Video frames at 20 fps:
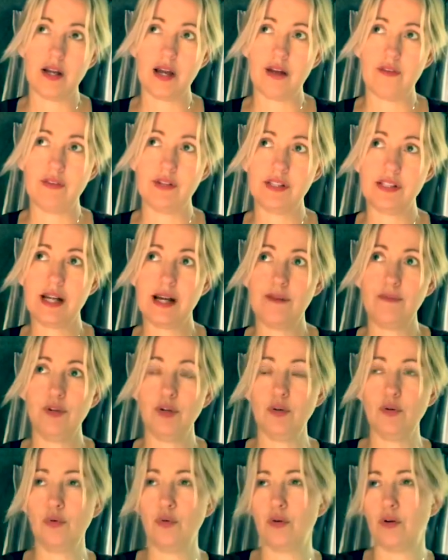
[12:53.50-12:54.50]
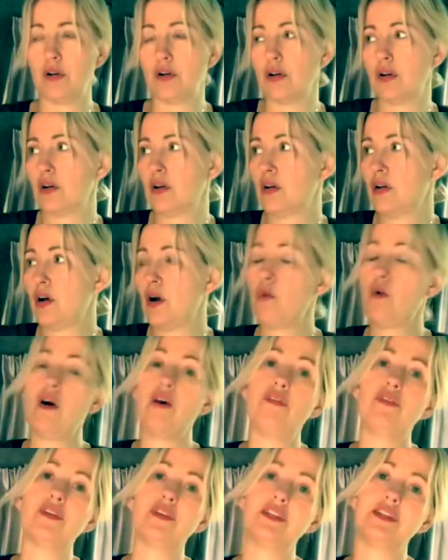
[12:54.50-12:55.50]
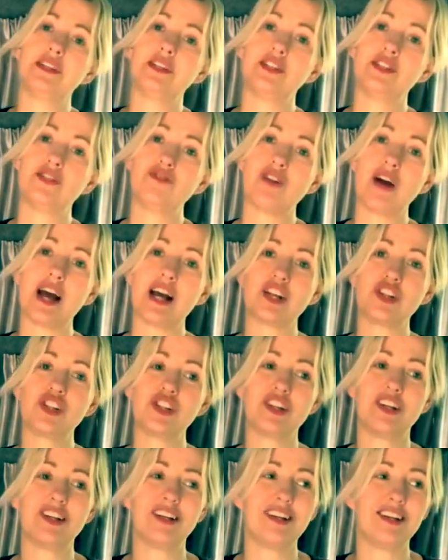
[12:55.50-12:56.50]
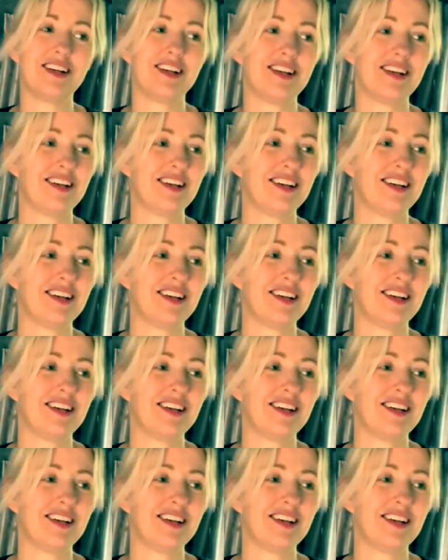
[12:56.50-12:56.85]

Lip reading: every time you go off on a distraction,